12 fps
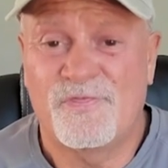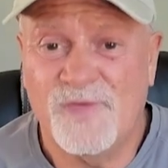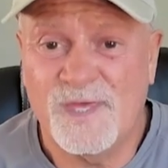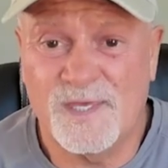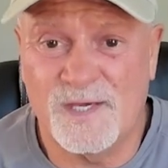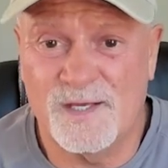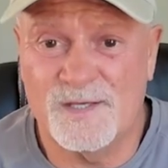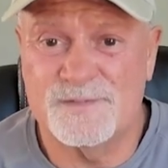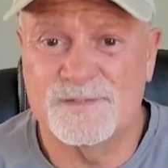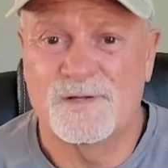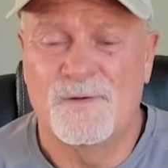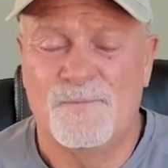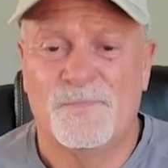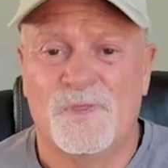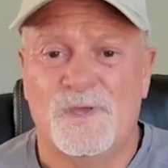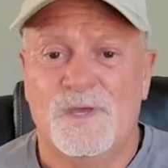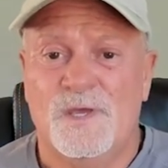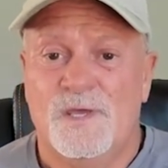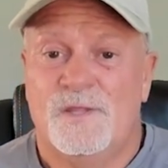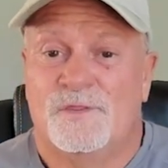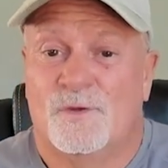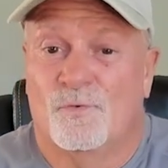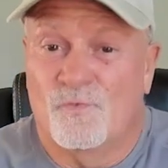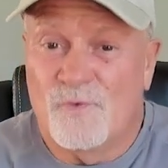it is. The
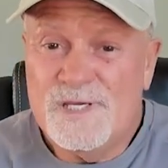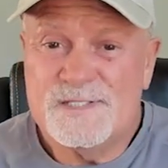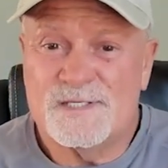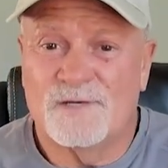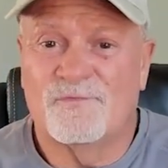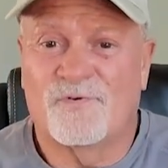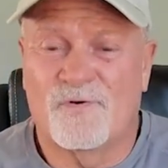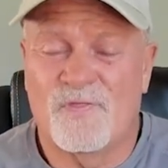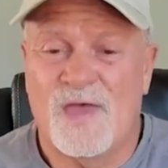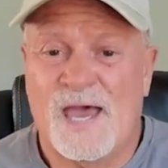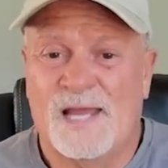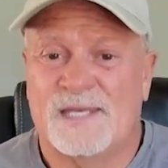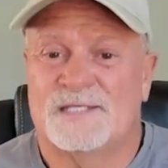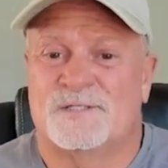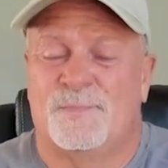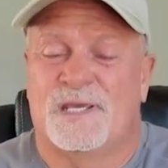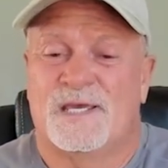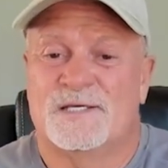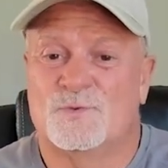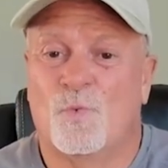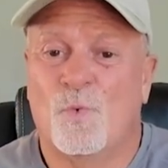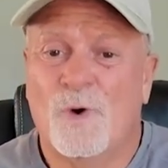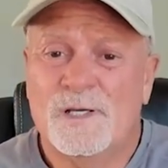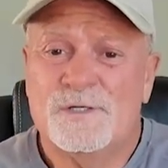reason for that is because
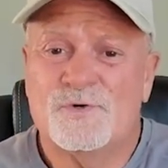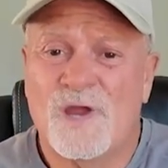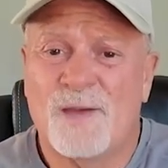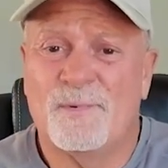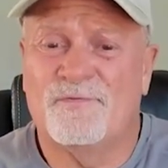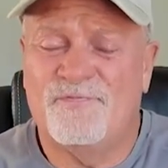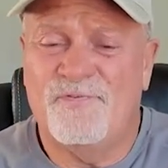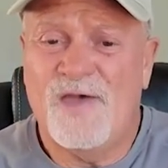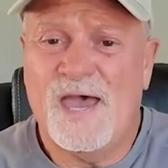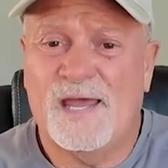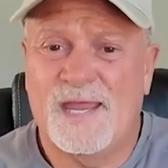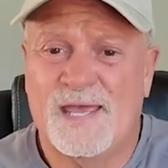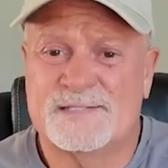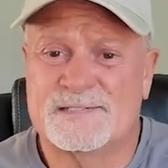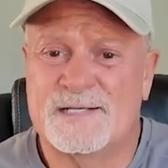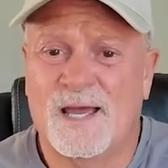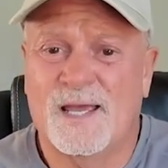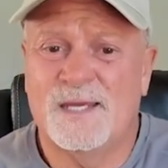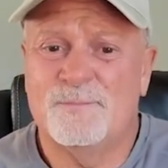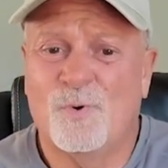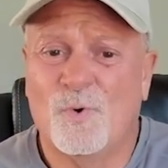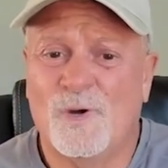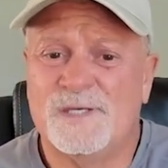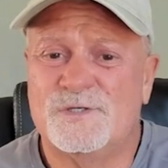1 gram of fat has
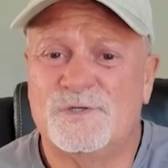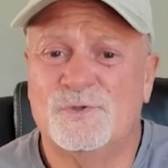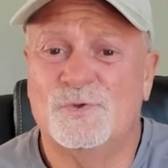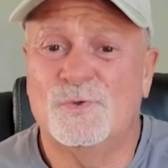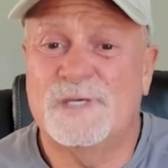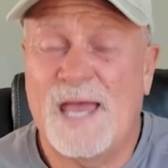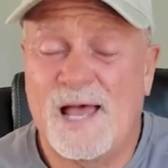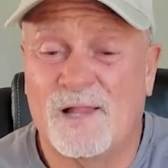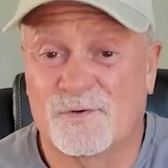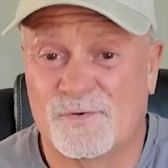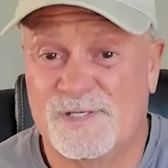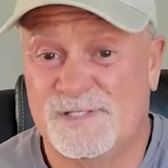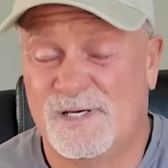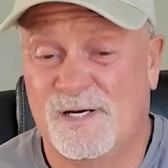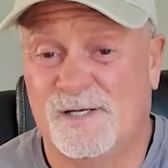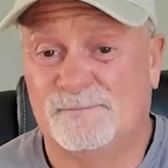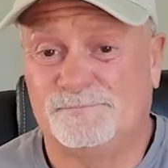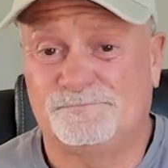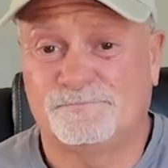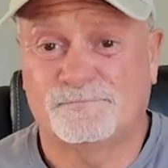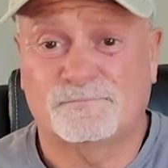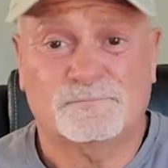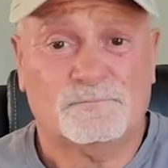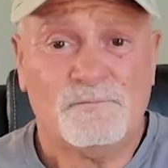9.2 calories in it.
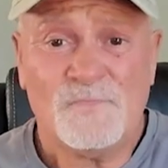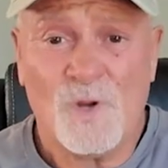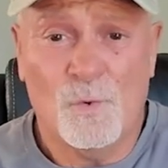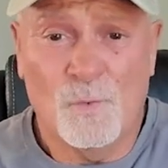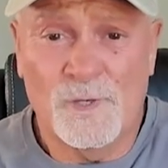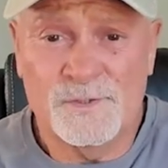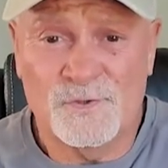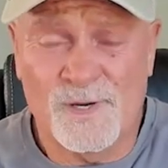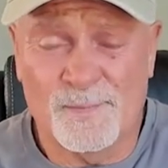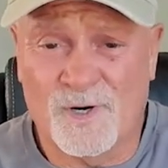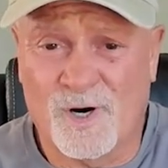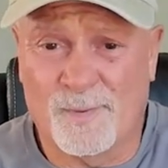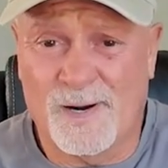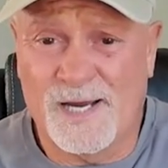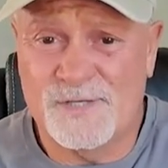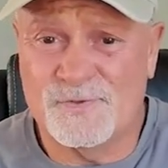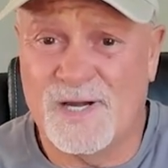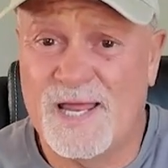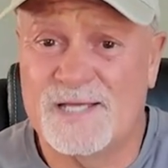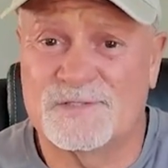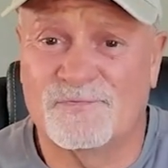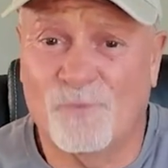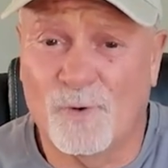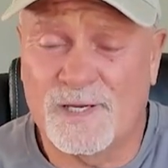1 gram of carbohydrate has
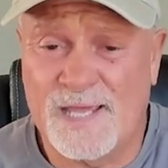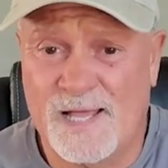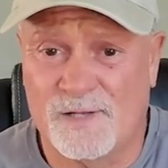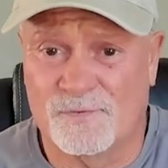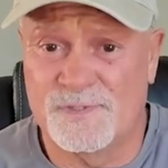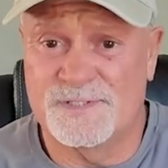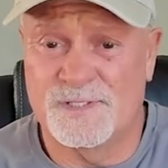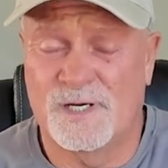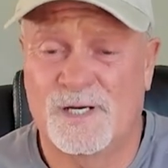4 calories in it.